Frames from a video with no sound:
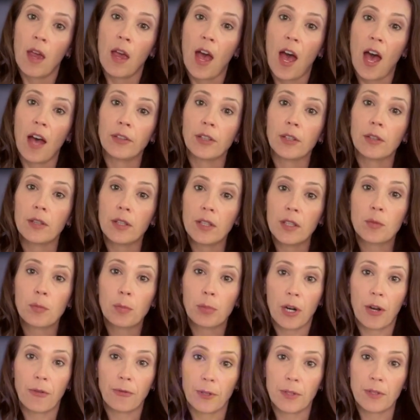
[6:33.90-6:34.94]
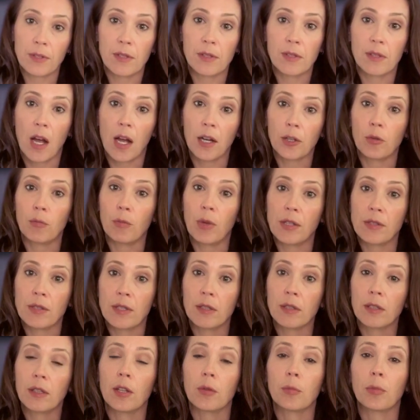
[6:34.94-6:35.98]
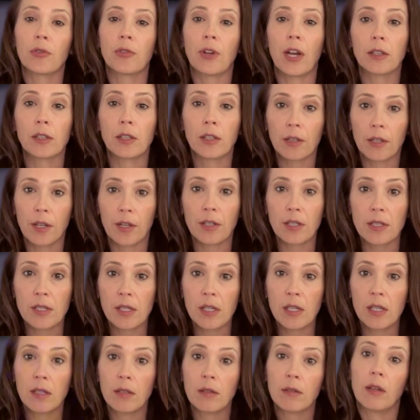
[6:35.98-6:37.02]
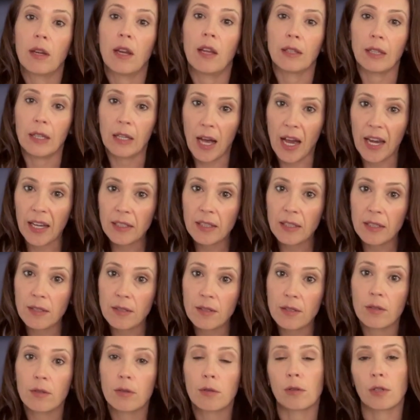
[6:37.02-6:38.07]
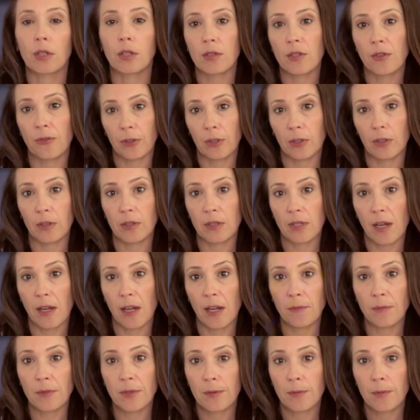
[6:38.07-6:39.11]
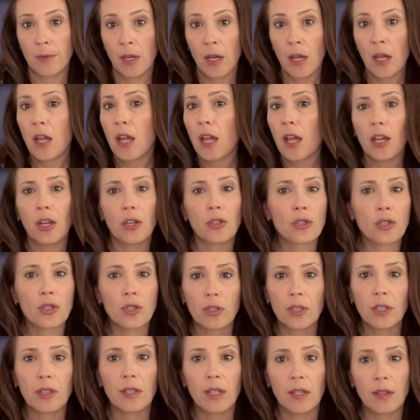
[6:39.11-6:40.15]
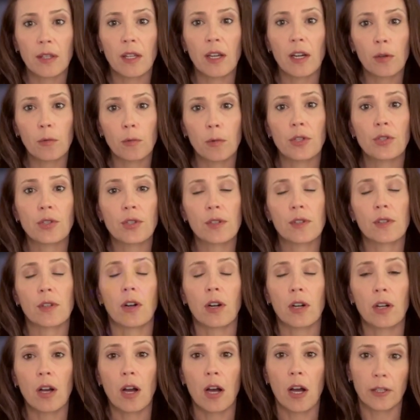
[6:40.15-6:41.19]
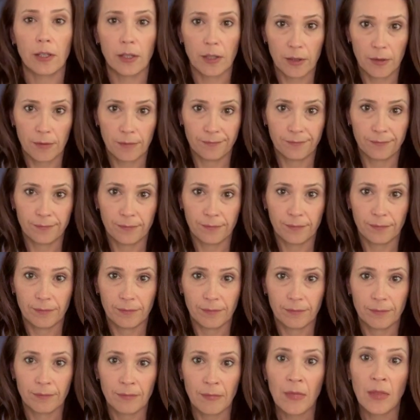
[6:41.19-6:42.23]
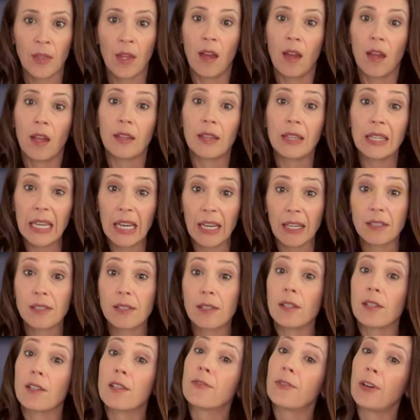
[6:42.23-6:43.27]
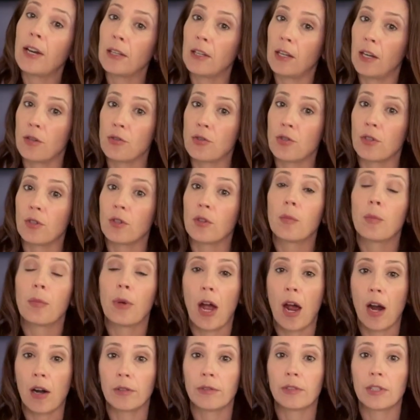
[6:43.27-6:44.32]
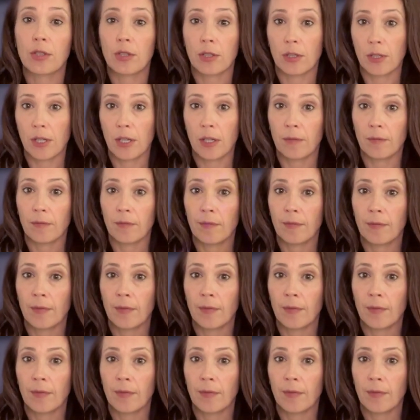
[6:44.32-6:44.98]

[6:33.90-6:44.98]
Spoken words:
Having these preferences documented can provide clarity and guidance during difficult times, ensuring that their wishes are honored. Next is financial power of attorney.